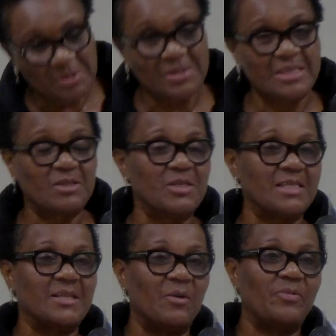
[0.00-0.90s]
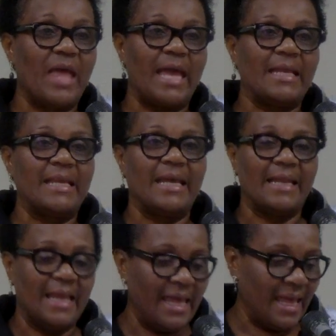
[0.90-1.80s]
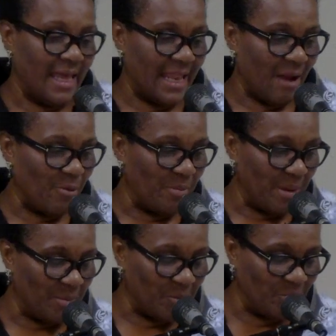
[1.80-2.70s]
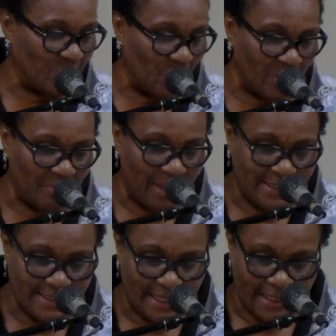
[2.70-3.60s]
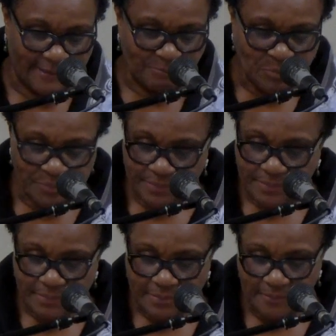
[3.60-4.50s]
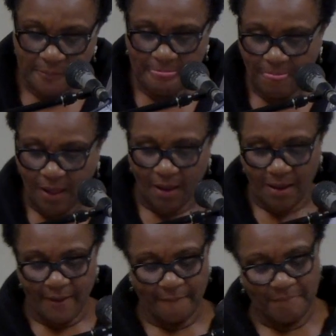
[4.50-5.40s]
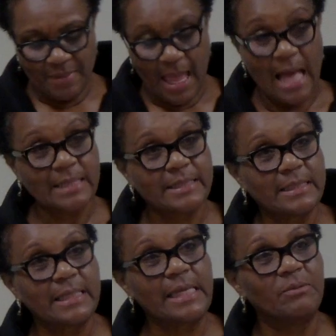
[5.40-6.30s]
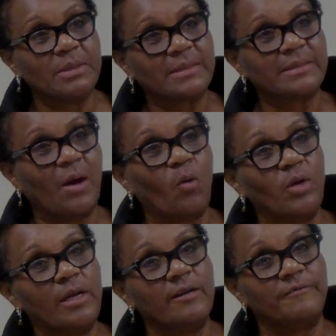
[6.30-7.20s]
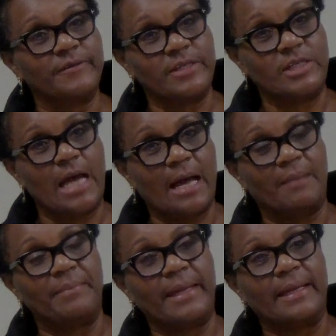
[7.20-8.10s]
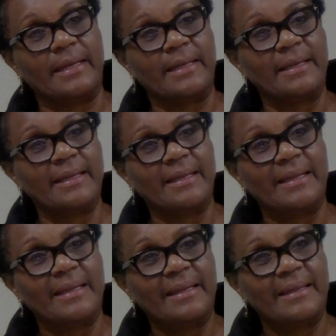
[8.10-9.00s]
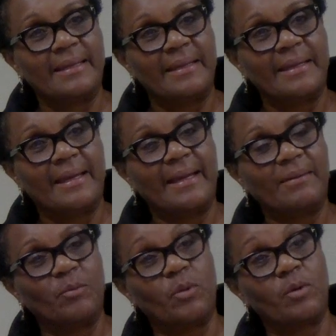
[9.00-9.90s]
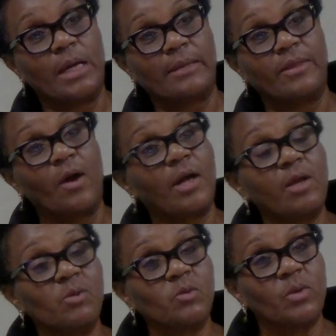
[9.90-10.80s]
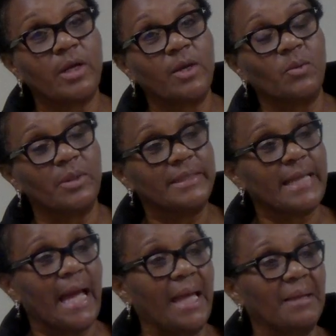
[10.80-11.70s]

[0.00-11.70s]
you you just don't think that. And I remember when we was going to Bay City, uh, our son he was old enough for a job then. Uh, well, I thought he was working one time.